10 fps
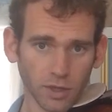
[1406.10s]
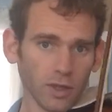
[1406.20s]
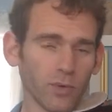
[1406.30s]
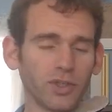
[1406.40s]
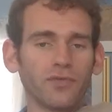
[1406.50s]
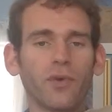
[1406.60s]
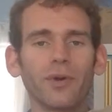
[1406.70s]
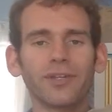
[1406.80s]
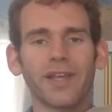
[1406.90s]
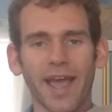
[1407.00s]
which of
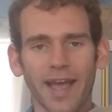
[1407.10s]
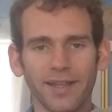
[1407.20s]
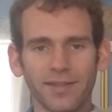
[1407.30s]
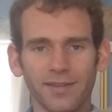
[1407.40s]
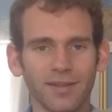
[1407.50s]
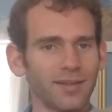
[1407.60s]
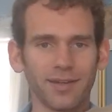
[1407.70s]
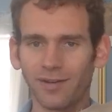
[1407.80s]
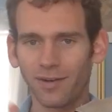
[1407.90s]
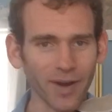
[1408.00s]
course adds
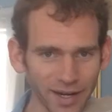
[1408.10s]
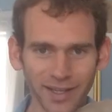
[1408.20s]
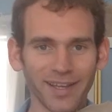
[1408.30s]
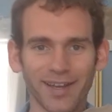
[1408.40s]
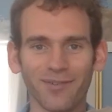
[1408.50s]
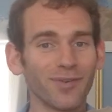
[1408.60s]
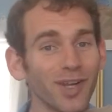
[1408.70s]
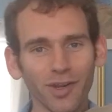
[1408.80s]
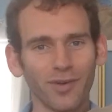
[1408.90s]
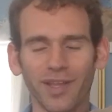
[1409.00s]
already a
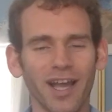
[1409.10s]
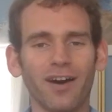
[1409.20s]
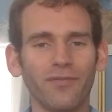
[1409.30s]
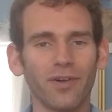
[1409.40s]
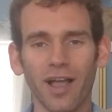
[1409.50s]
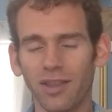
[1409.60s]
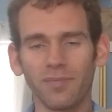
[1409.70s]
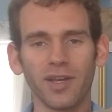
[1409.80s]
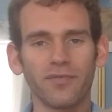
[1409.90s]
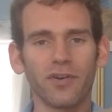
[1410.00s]
really, really helpful
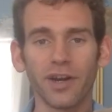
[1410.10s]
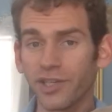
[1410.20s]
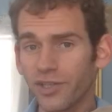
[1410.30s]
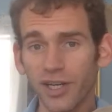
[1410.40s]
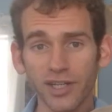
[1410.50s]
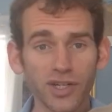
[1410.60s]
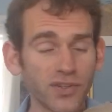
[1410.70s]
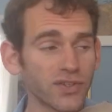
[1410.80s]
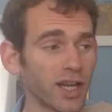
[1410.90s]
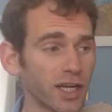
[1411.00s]
element for our intonation
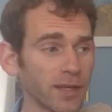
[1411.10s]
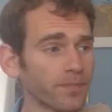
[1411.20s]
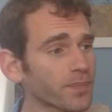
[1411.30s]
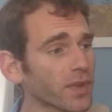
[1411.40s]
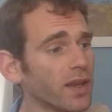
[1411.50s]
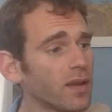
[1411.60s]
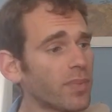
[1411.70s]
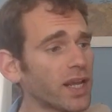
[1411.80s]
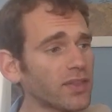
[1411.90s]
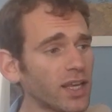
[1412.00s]
study. But
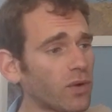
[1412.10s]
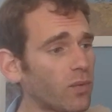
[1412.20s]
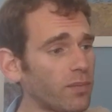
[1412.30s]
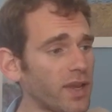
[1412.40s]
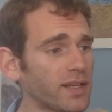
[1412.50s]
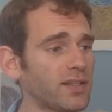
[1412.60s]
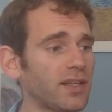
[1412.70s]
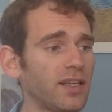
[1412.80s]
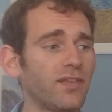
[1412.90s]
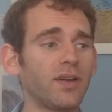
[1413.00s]
I think what makes it
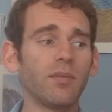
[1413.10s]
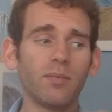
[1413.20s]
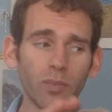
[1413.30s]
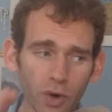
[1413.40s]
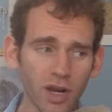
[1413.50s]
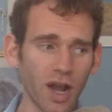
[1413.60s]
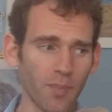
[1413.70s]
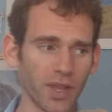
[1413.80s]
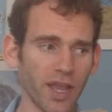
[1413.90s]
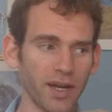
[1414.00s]
even more
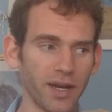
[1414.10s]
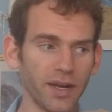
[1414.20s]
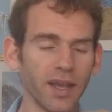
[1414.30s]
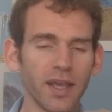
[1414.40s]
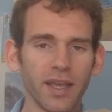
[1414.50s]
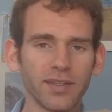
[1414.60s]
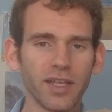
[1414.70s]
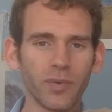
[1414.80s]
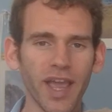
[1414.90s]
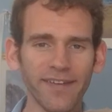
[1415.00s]
complicated is that
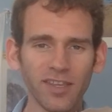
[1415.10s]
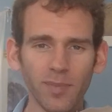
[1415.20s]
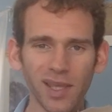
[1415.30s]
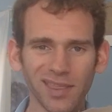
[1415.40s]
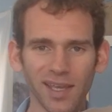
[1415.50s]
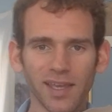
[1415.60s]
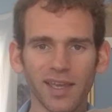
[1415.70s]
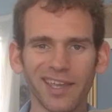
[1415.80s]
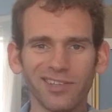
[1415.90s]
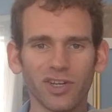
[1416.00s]
we have to be
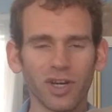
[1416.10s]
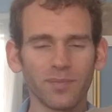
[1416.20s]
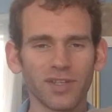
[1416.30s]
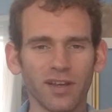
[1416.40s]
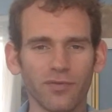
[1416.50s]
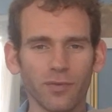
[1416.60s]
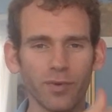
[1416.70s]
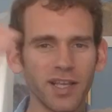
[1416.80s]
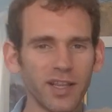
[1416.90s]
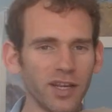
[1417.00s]
thinking in terms of
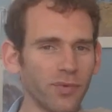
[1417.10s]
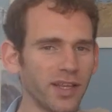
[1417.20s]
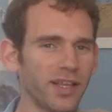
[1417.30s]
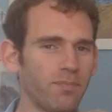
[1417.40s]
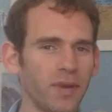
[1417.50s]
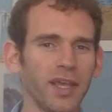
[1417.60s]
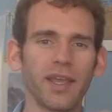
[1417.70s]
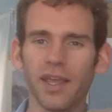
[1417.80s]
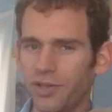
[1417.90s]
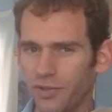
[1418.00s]
really, really big
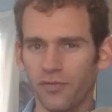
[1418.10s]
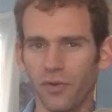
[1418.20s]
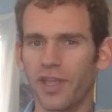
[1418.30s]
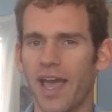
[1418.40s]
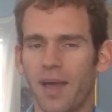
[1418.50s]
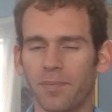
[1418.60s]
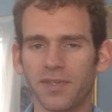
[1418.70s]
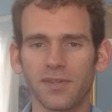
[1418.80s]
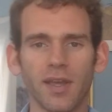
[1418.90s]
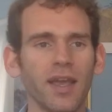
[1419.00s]
interval
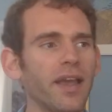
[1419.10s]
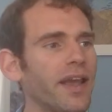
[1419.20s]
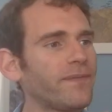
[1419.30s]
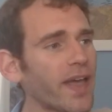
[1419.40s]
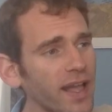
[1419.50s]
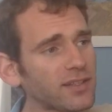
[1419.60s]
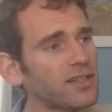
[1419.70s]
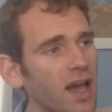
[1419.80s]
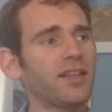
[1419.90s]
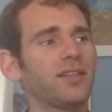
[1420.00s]
gaps. And that's
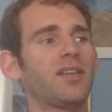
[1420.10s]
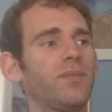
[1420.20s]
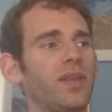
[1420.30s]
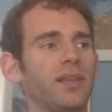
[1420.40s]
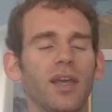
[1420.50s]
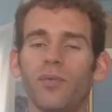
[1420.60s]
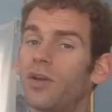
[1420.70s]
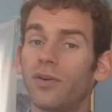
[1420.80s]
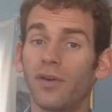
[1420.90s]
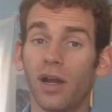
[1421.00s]
not something that we
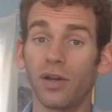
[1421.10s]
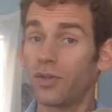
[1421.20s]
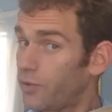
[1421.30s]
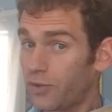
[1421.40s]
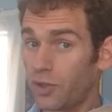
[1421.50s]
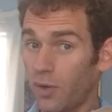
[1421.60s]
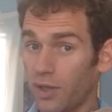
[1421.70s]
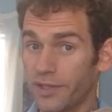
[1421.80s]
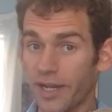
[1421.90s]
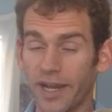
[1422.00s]
are used to all
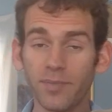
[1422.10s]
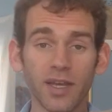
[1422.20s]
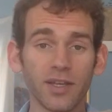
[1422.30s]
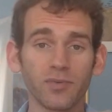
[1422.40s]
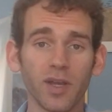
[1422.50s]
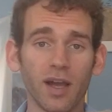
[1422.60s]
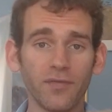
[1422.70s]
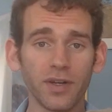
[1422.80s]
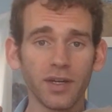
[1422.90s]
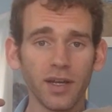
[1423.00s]
the time because we
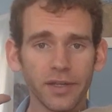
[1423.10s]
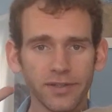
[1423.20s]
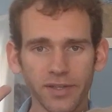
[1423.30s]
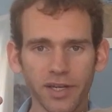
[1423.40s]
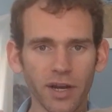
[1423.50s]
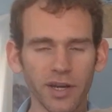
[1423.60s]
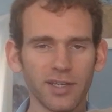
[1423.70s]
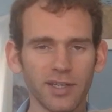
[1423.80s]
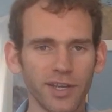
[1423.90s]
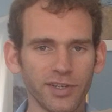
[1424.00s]
often study our
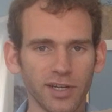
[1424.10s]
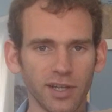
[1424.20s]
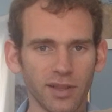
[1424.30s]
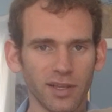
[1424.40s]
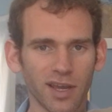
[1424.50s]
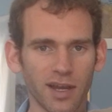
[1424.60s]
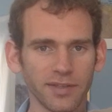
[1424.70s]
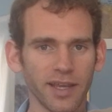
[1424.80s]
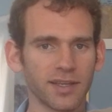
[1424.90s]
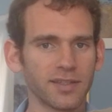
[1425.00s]
intonation in the
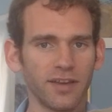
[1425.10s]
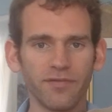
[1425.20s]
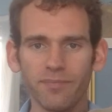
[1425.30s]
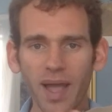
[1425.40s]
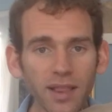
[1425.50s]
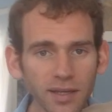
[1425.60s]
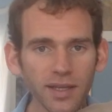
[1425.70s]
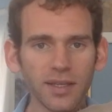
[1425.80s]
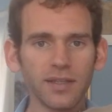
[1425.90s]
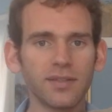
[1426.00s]
context of
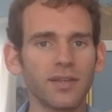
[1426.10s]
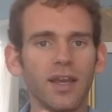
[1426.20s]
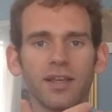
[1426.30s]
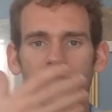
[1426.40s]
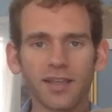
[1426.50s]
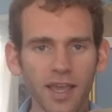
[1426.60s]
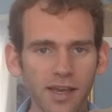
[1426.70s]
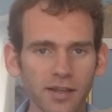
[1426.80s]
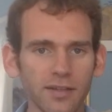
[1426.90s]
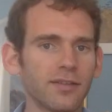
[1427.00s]
melodies,
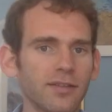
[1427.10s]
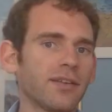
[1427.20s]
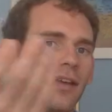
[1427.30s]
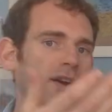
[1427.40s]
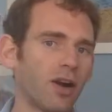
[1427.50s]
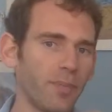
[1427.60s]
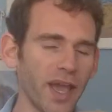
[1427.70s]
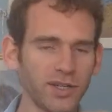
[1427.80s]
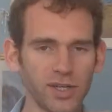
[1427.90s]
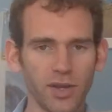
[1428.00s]
scales,
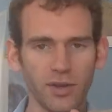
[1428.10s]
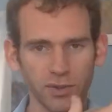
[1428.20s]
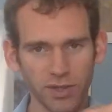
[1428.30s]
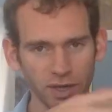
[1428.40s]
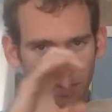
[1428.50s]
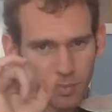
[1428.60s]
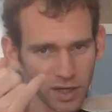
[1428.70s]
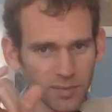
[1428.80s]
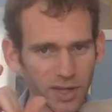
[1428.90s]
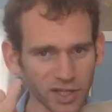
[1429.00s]
arpeggios that are
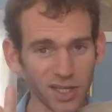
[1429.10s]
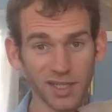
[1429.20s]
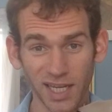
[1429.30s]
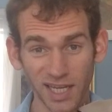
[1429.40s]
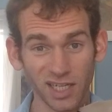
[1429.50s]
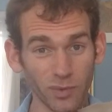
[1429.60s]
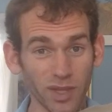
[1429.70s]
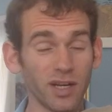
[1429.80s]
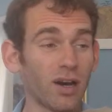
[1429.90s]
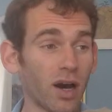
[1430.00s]
pretty much contained
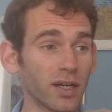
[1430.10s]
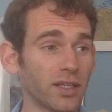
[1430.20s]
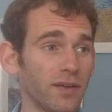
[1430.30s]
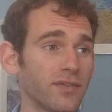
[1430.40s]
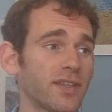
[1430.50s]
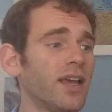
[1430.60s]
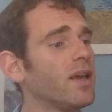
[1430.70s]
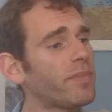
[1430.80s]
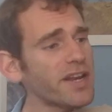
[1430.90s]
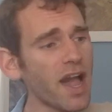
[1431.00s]
within octaves.
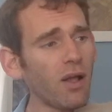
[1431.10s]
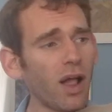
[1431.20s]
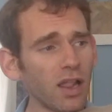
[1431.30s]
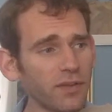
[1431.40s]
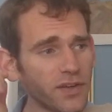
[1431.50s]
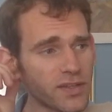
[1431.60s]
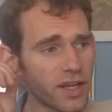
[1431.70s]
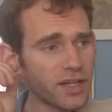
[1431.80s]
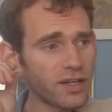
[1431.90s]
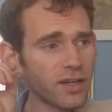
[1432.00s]
But now all of a
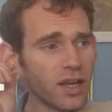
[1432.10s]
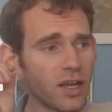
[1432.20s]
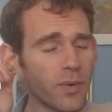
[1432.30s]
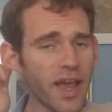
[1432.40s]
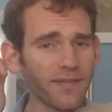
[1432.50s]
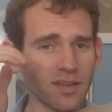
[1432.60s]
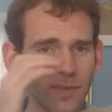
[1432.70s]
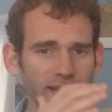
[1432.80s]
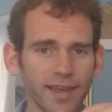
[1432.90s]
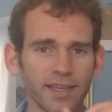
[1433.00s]
sudden we have to
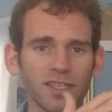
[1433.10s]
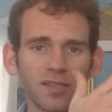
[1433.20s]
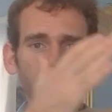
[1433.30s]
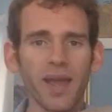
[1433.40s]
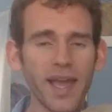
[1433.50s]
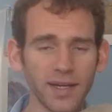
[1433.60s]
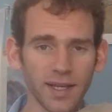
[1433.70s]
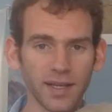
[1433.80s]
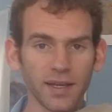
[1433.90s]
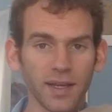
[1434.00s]
be
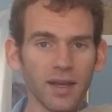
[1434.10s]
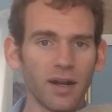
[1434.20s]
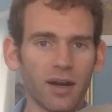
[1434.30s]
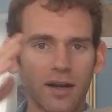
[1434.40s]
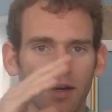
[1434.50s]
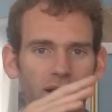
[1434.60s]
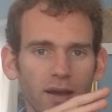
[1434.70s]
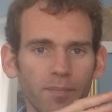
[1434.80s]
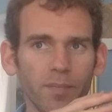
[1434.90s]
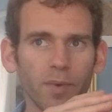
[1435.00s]
expanding our
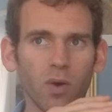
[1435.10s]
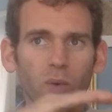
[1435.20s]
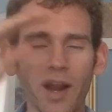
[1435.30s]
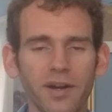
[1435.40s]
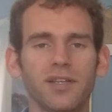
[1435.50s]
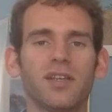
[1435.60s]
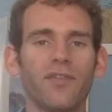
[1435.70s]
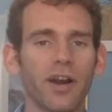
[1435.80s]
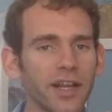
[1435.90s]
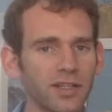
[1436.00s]
awareness of
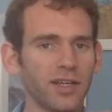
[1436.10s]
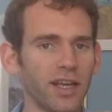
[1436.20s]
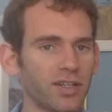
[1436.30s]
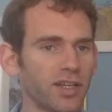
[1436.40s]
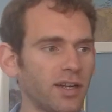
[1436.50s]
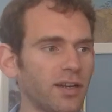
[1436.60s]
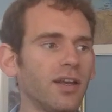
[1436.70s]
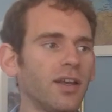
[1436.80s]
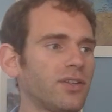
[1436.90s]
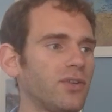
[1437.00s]
our intonation
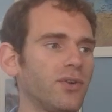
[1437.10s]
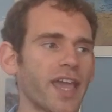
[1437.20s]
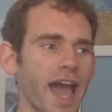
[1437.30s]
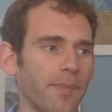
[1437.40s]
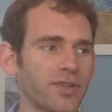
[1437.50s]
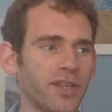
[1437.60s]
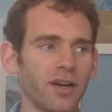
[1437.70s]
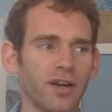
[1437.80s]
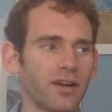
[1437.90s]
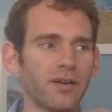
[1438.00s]
to gaps that
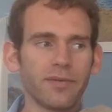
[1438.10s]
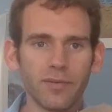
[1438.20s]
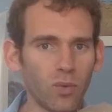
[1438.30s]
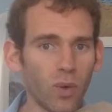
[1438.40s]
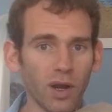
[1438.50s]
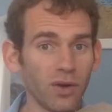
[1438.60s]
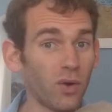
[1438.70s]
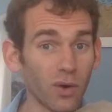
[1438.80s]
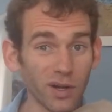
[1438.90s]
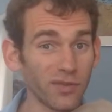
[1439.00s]
are 1
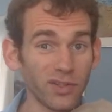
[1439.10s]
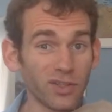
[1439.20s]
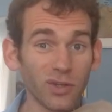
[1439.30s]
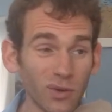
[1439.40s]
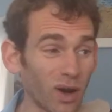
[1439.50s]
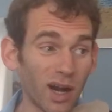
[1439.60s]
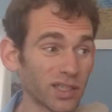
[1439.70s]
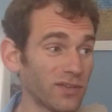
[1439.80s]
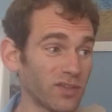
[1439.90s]
or even 2 octaves